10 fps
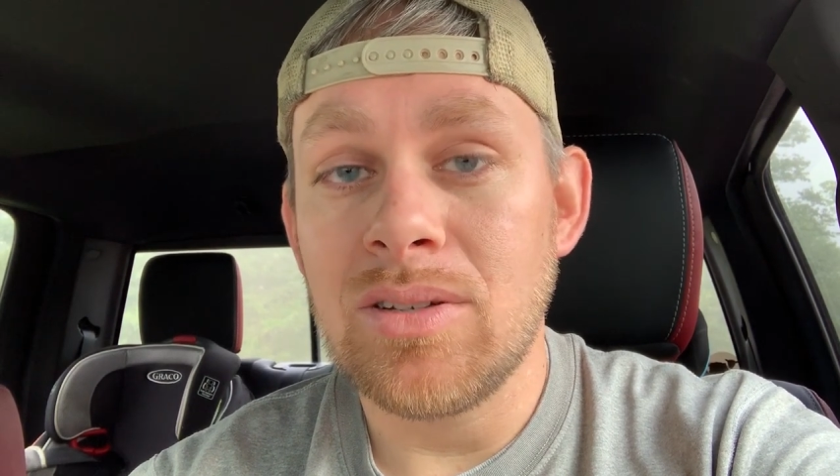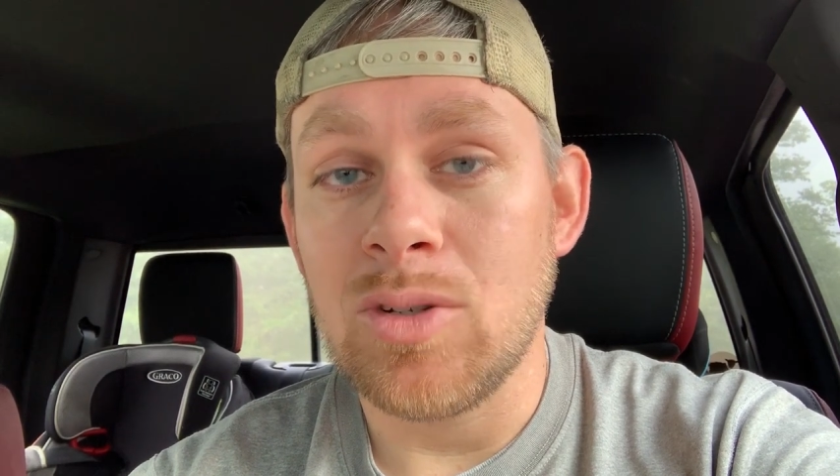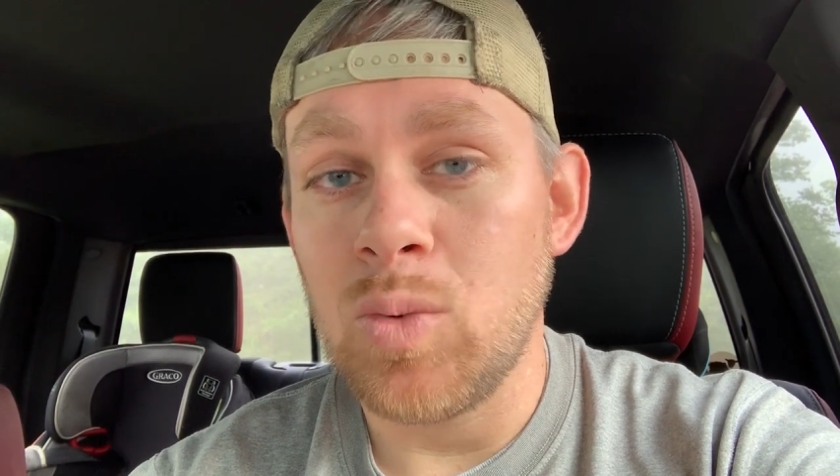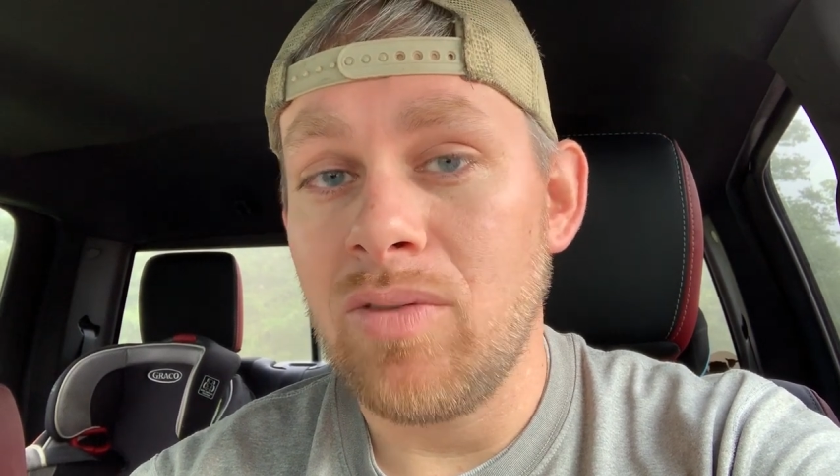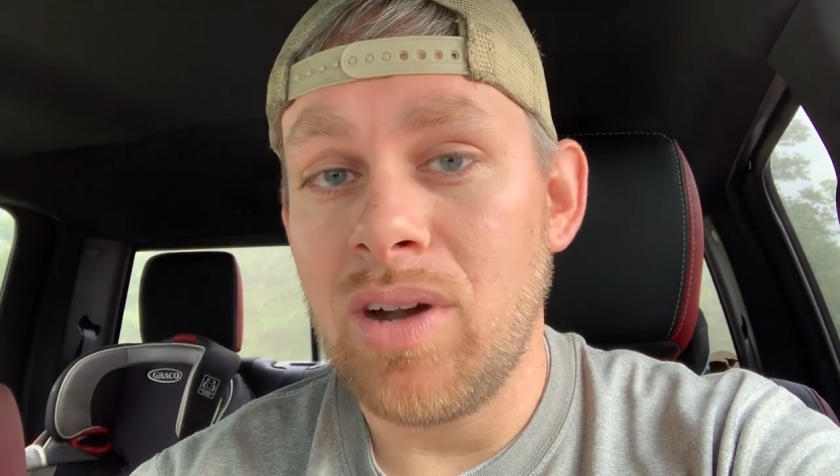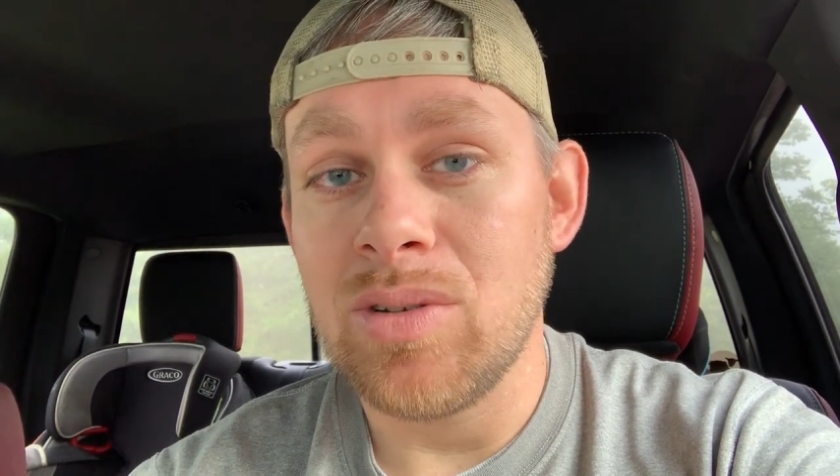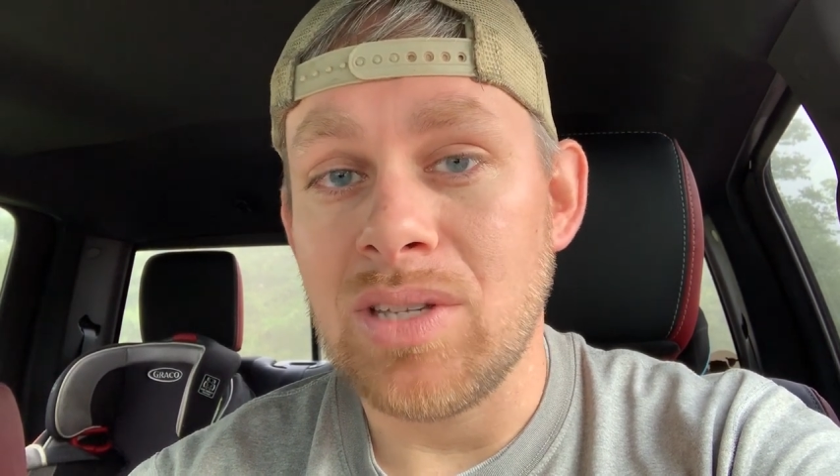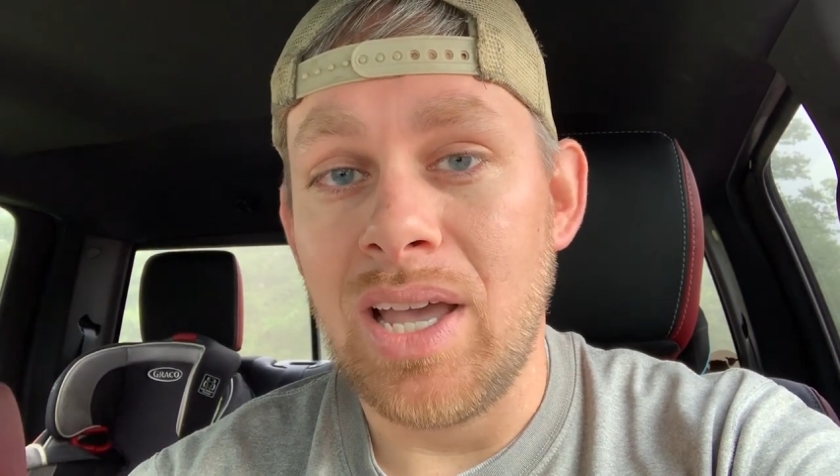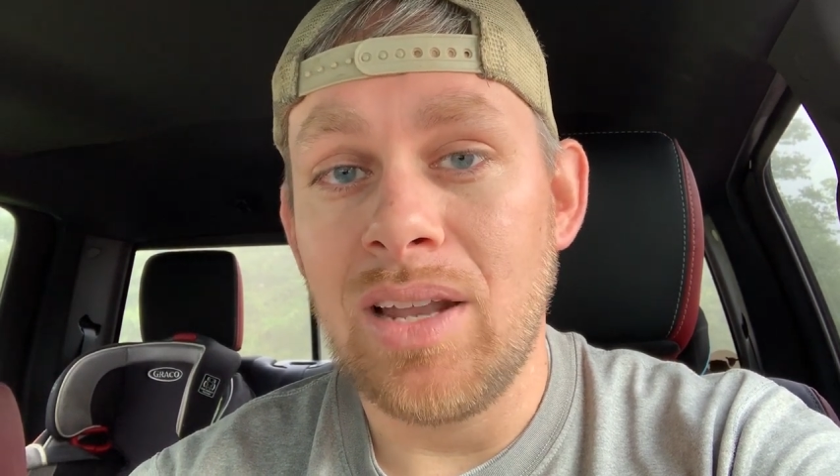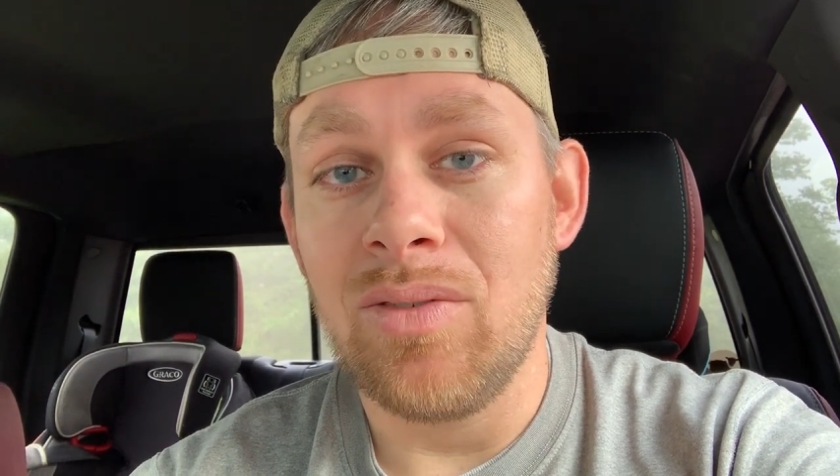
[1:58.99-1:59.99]
They're 12 hours
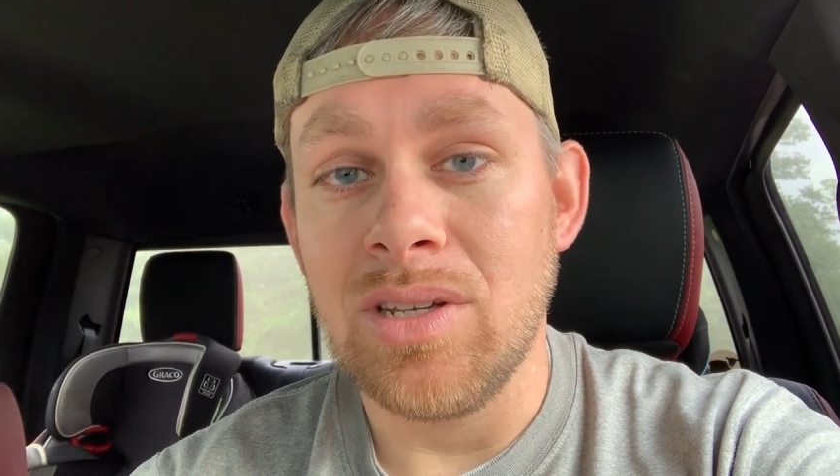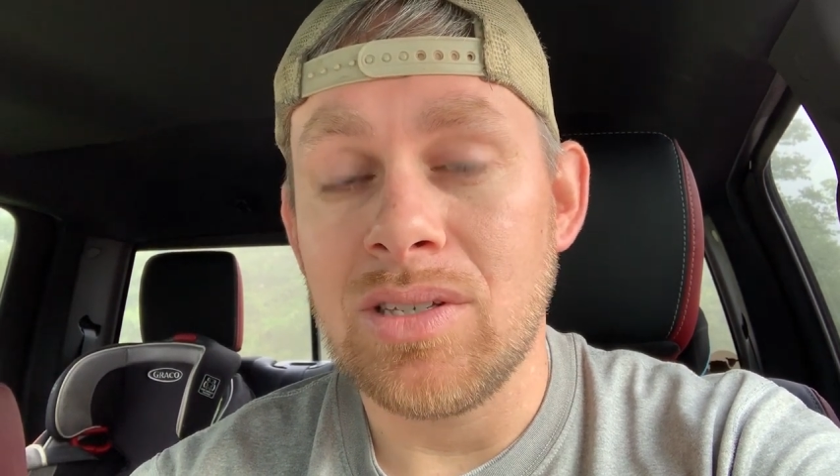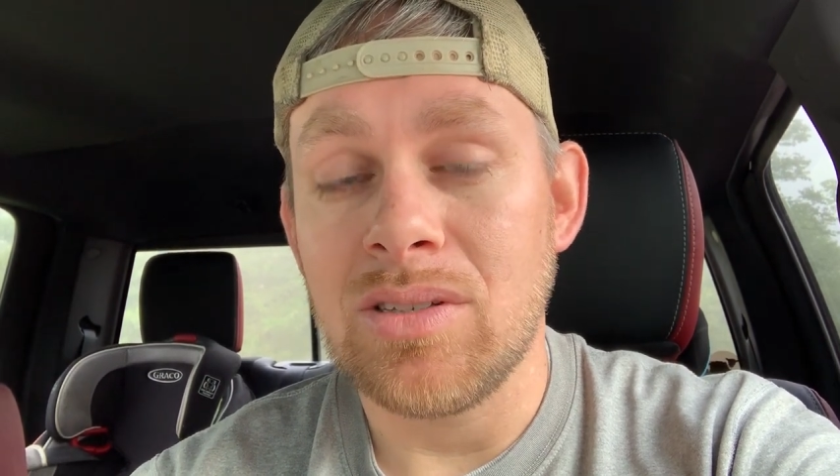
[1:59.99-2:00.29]
ahead of us,